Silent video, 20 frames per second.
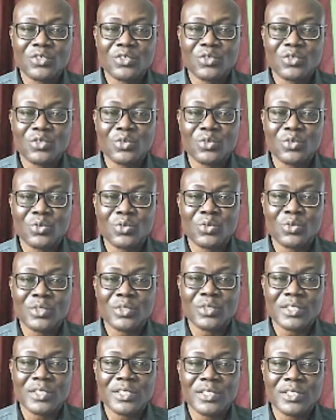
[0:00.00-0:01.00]
through
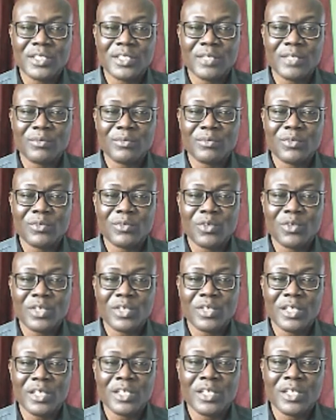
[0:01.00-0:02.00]
the stem,
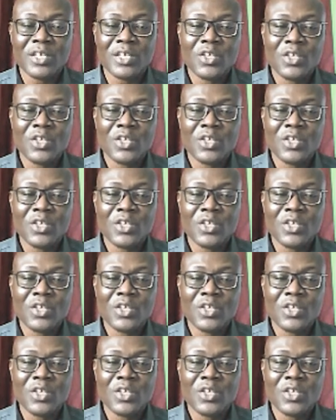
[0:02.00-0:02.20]
okay?